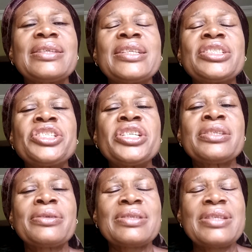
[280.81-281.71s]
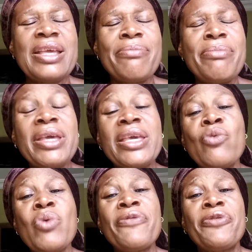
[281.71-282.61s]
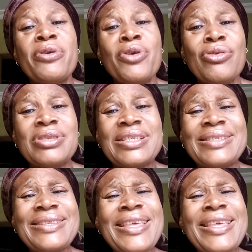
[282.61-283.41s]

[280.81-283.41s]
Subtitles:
in Jesus' name. Make a way for us.